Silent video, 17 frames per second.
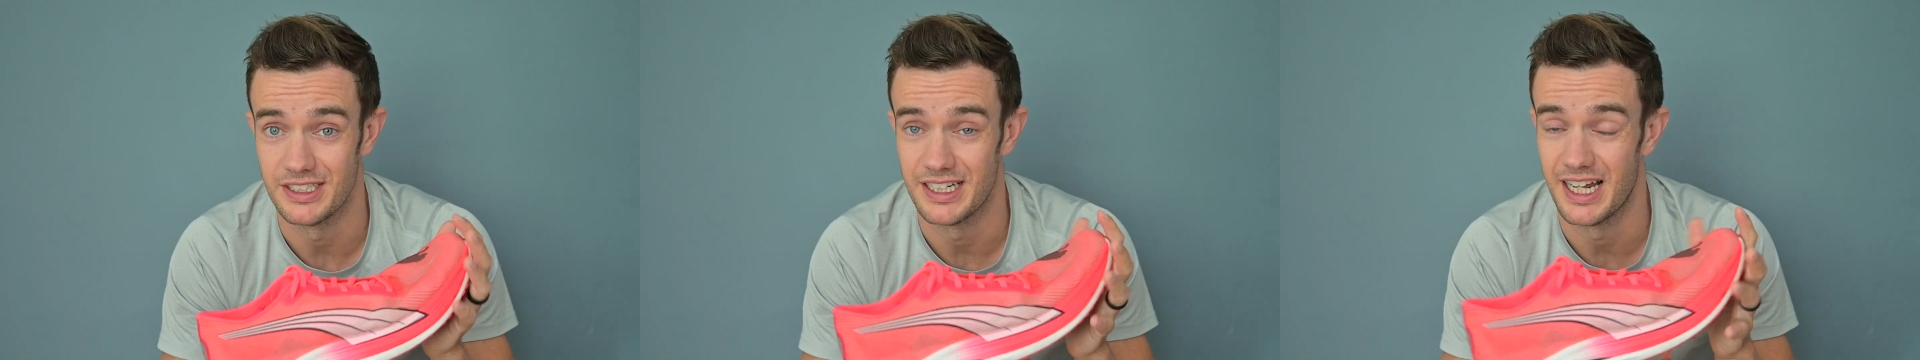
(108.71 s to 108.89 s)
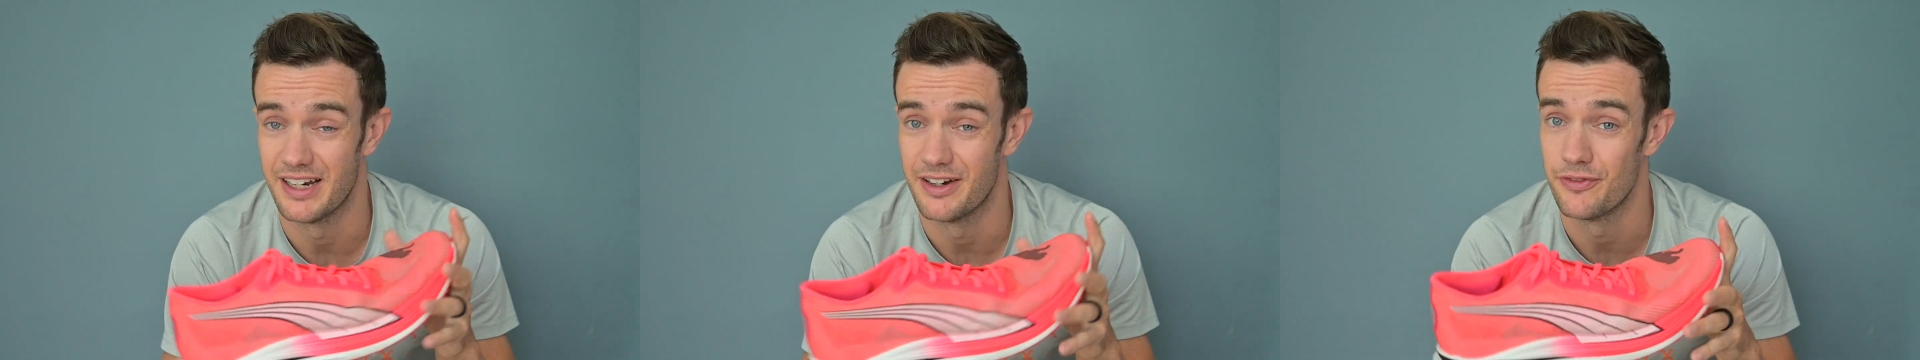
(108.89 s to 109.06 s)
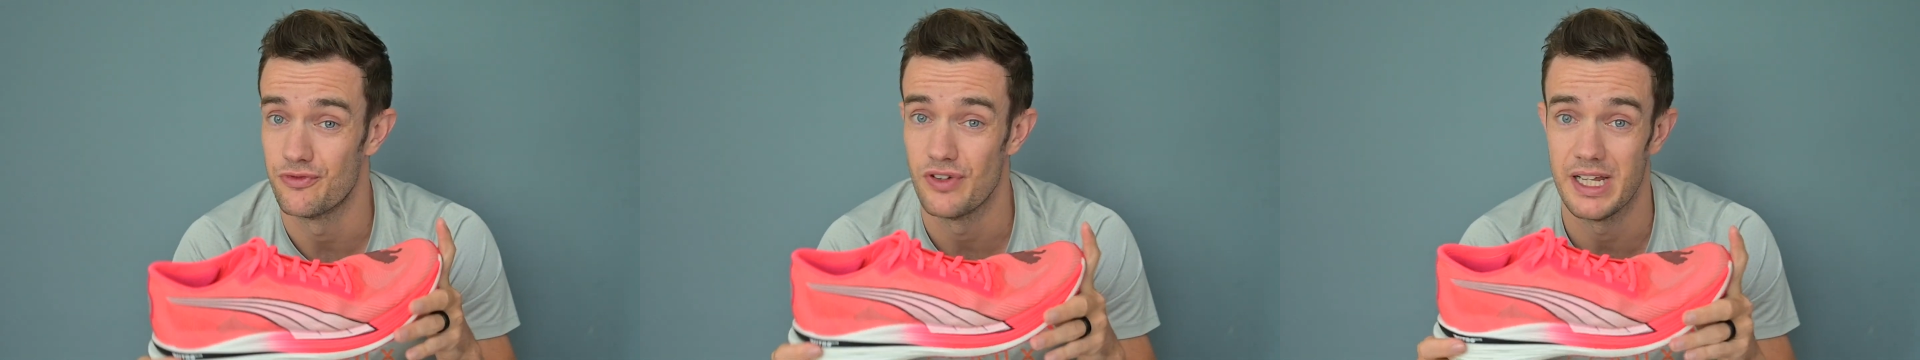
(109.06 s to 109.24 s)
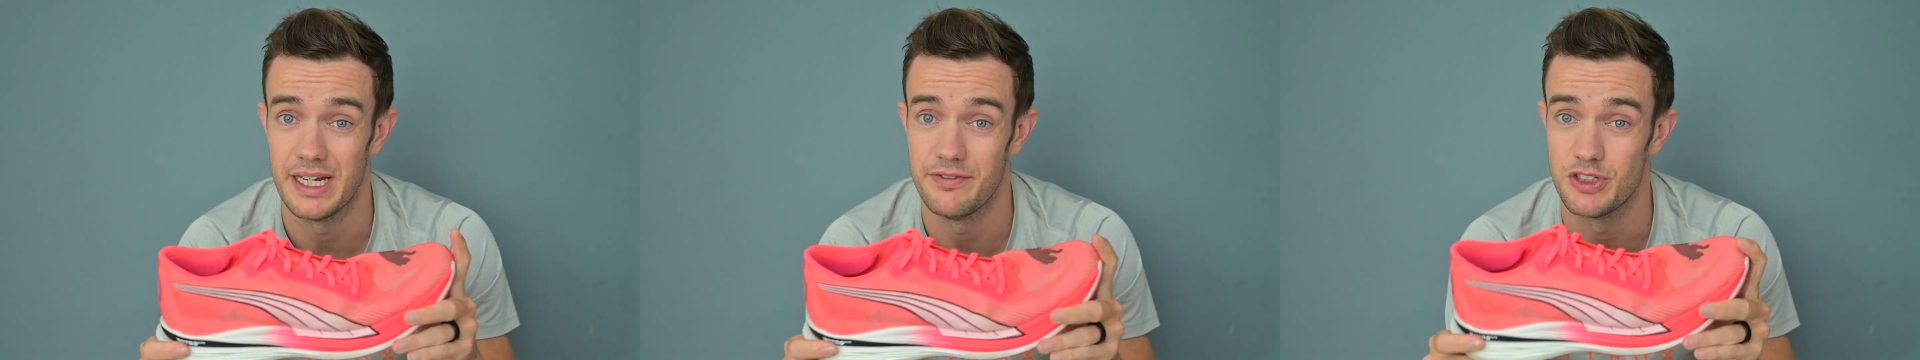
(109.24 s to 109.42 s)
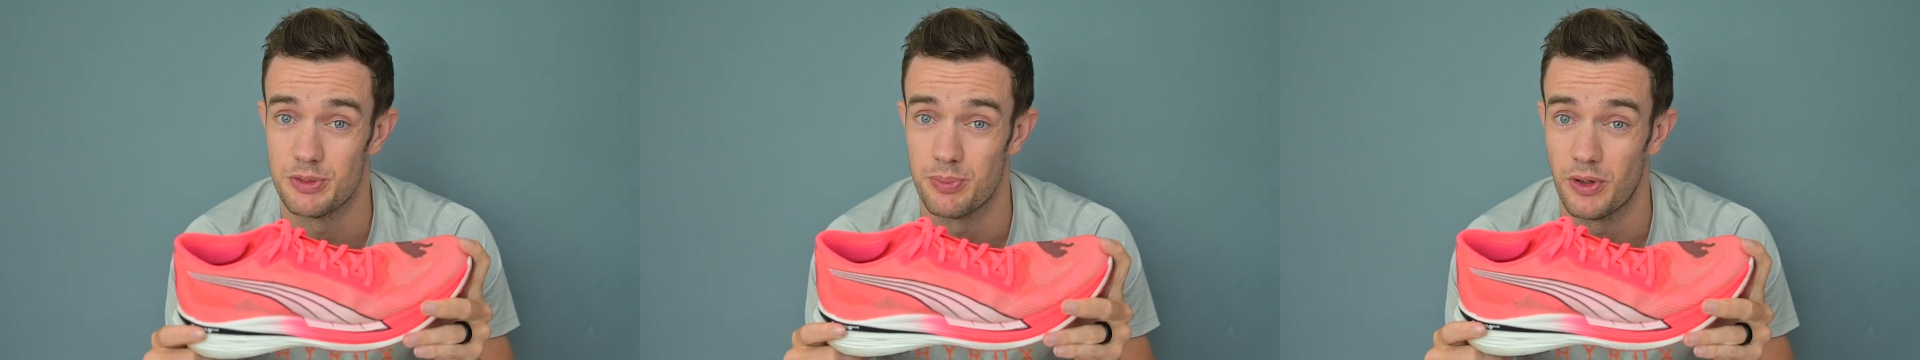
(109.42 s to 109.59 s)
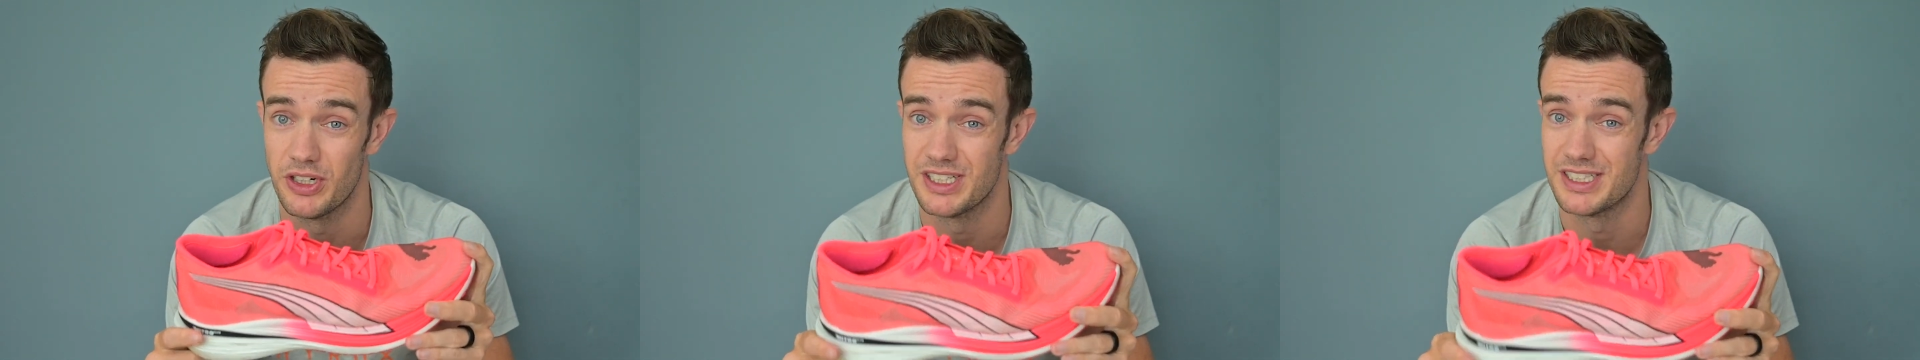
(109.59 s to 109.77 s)
and have really
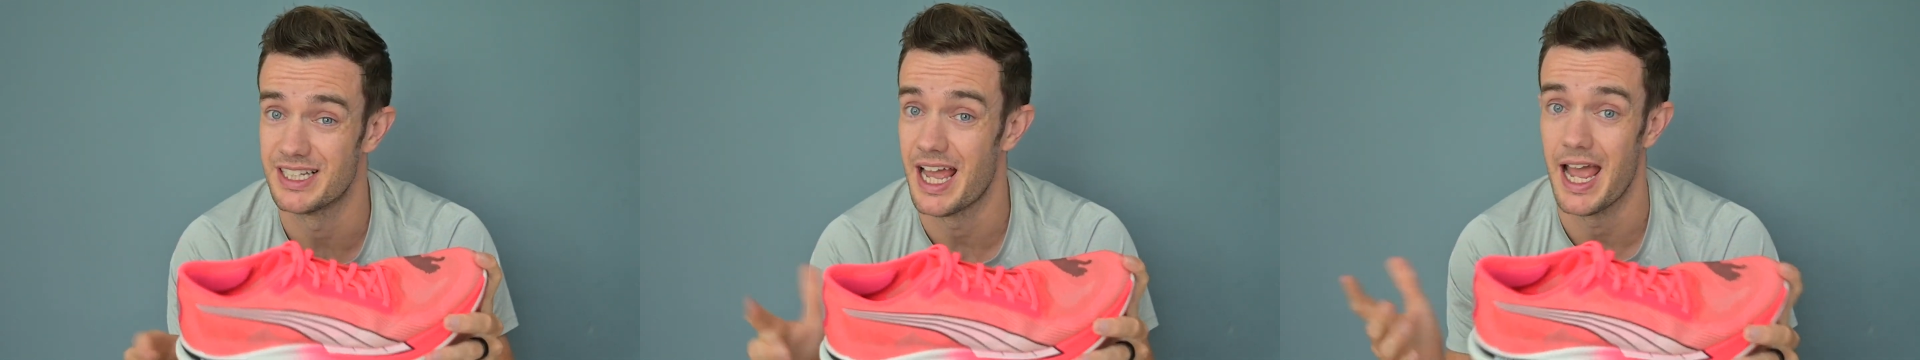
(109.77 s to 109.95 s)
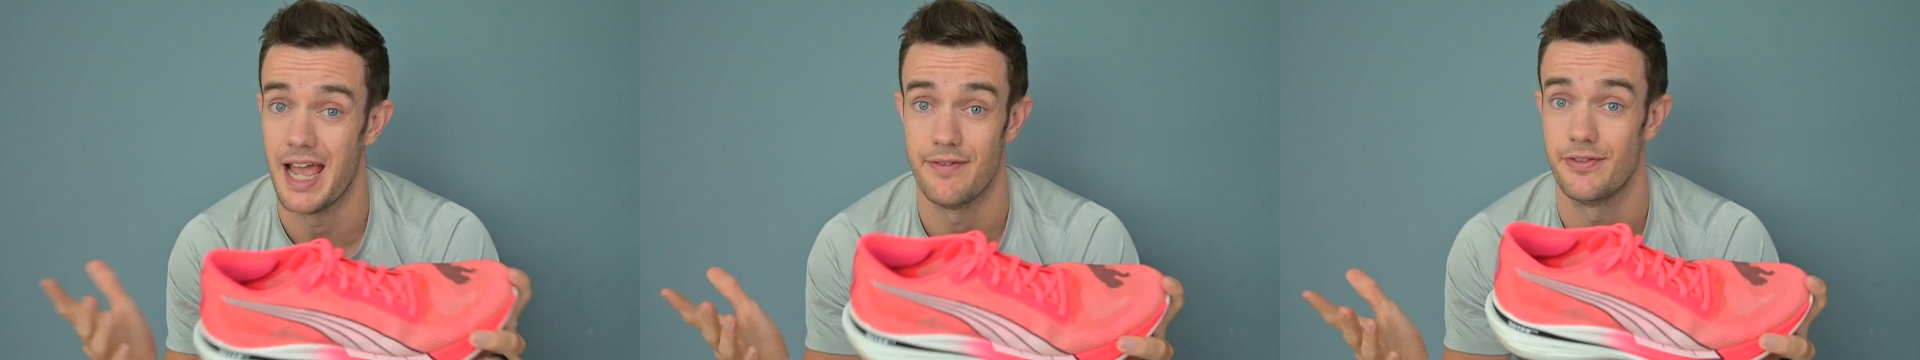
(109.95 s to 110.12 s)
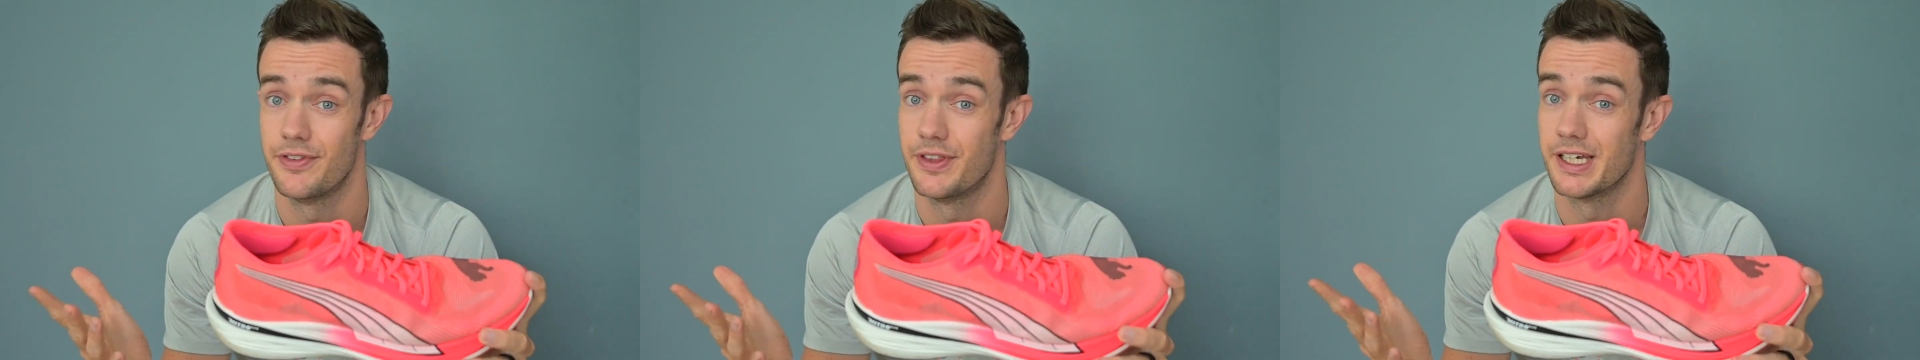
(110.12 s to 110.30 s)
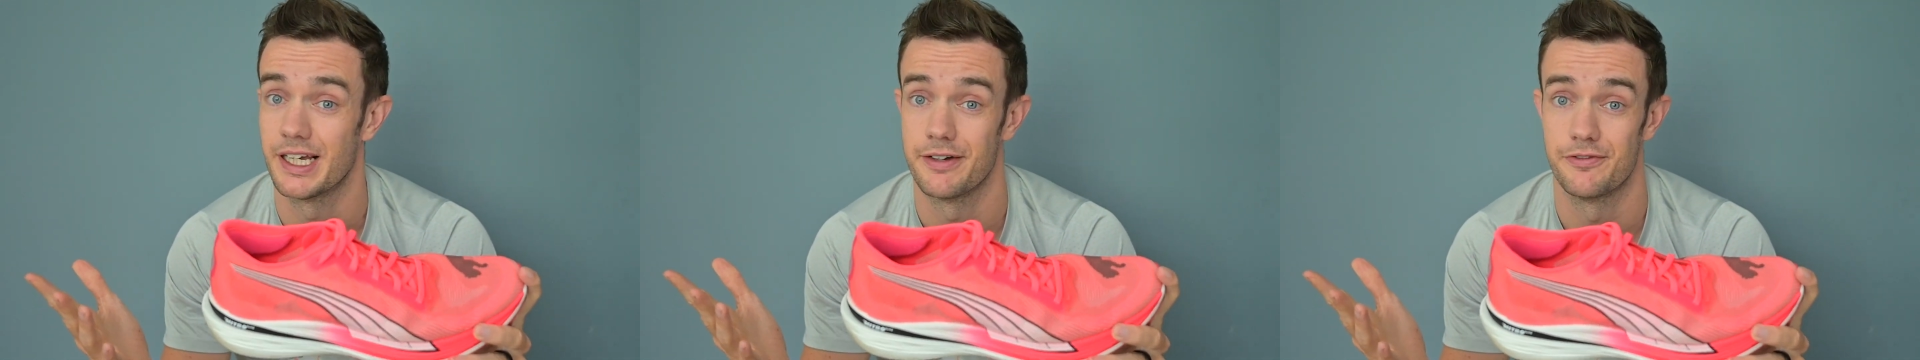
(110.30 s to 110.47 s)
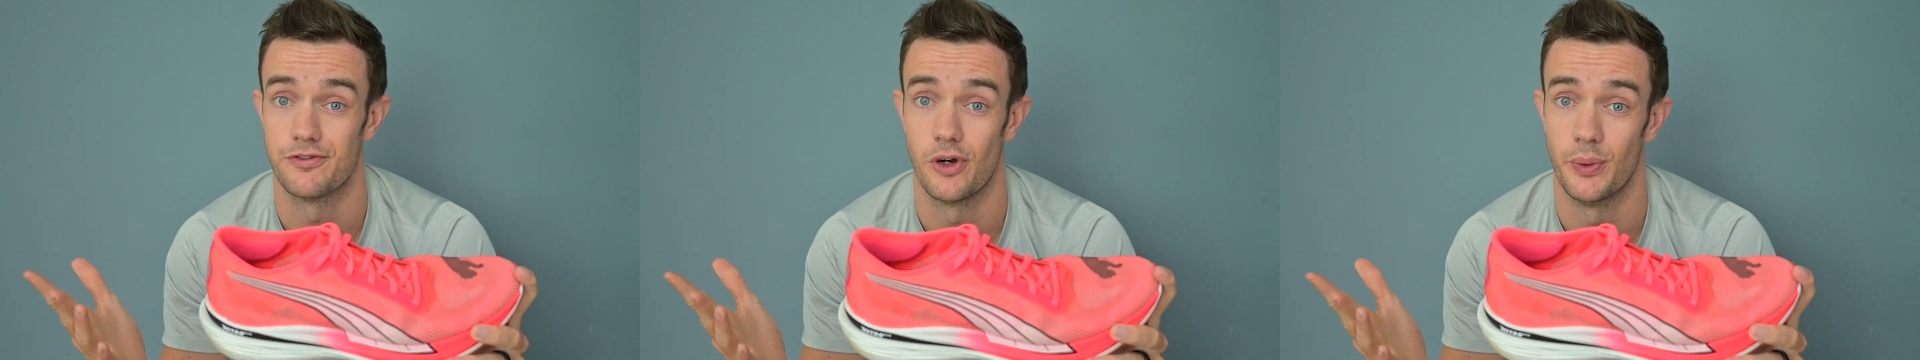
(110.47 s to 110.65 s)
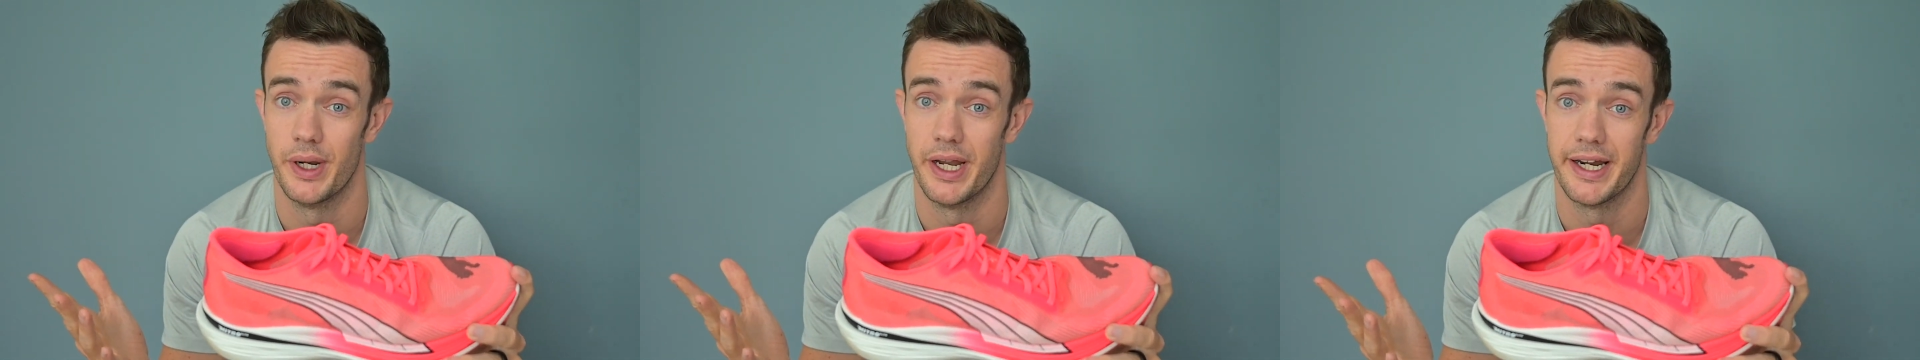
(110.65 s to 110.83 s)
responded to everything I've
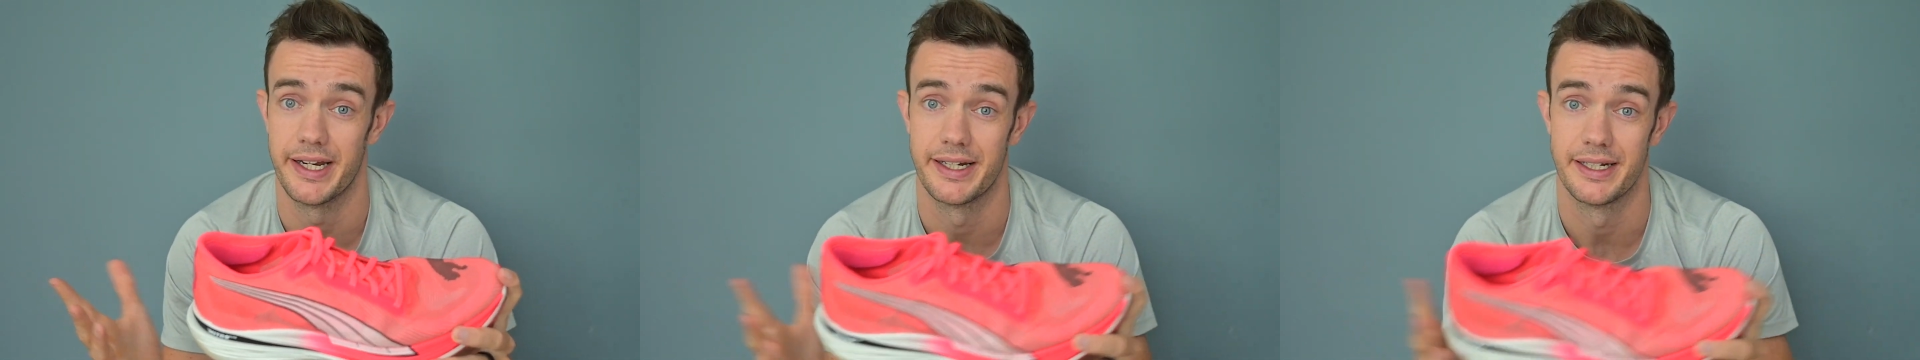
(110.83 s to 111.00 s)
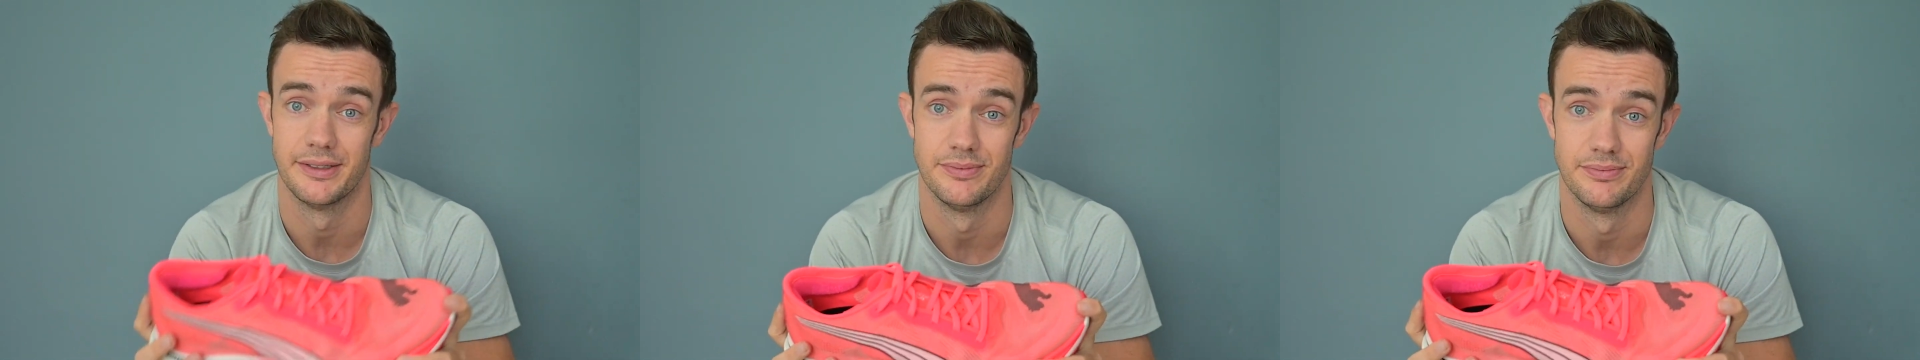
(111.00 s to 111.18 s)
thrown on it.